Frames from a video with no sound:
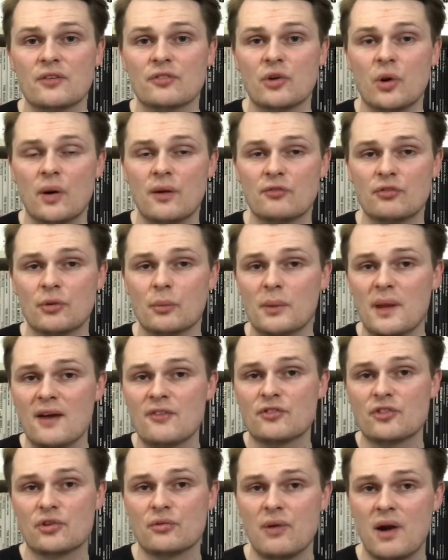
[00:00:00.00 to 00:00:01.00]
of going from
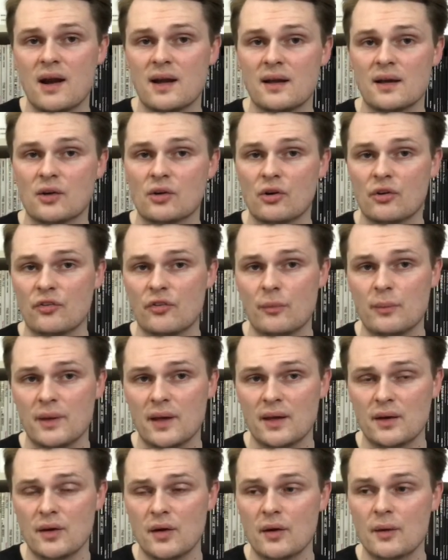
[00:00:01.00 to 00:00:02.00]
left to right across the
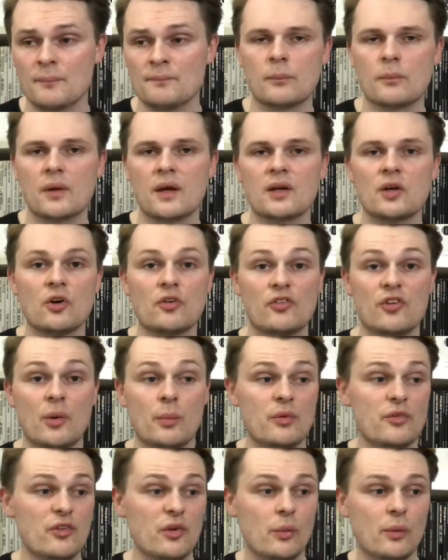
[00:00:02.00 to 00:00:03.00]
piano, it goes the
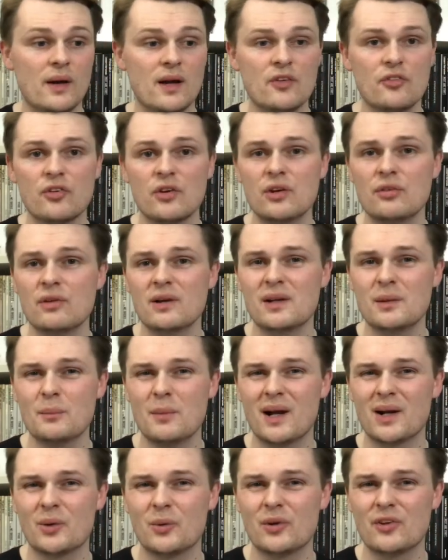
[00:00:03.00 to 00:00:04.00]
opposite way, so you're reading
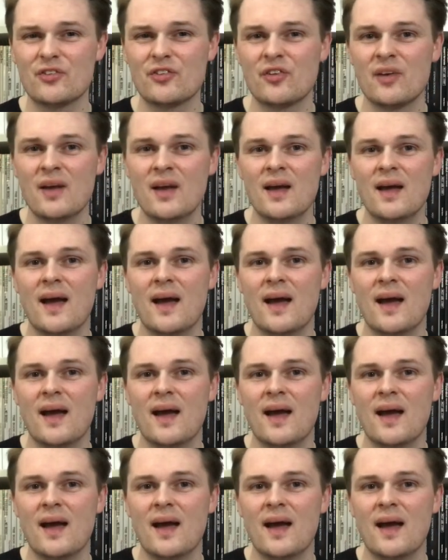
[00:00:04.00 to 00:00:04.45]
backwards.